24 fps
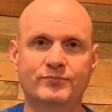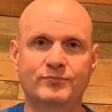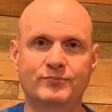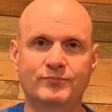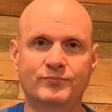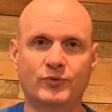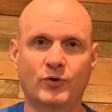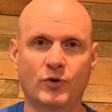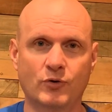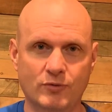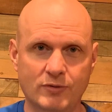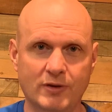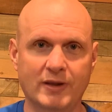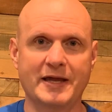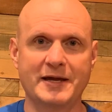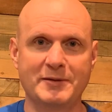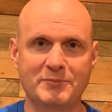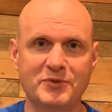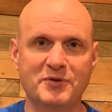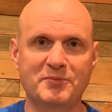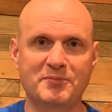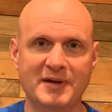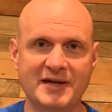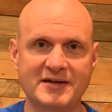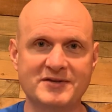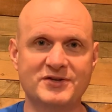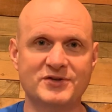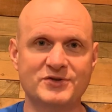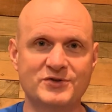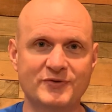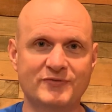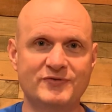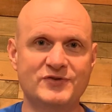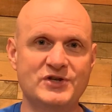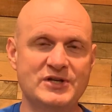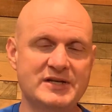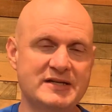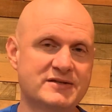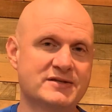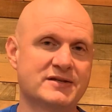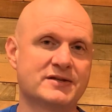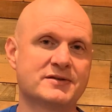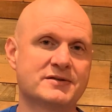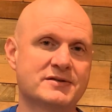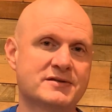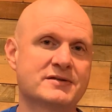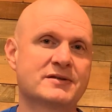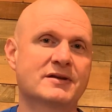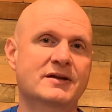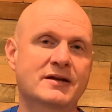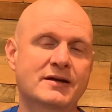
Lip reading: proclaim the message of Jesus,